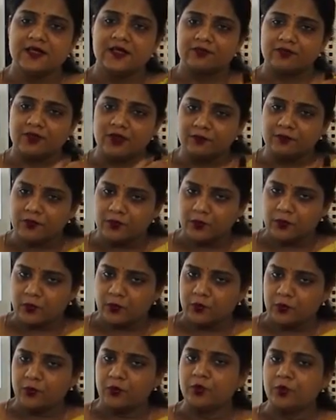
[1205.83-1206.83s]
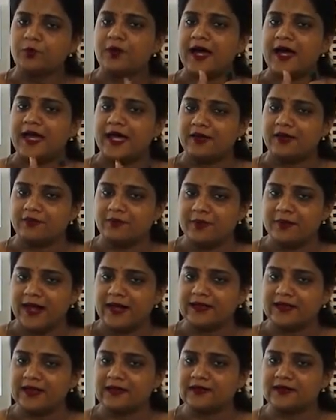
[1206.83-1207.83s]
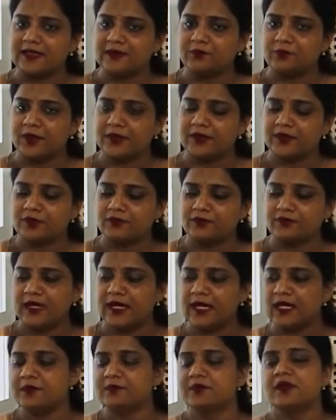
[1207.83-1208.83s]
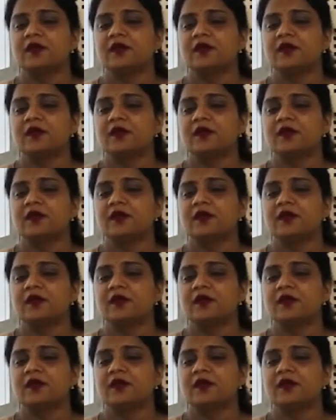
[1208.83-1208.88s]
from whom I have met at that point of time,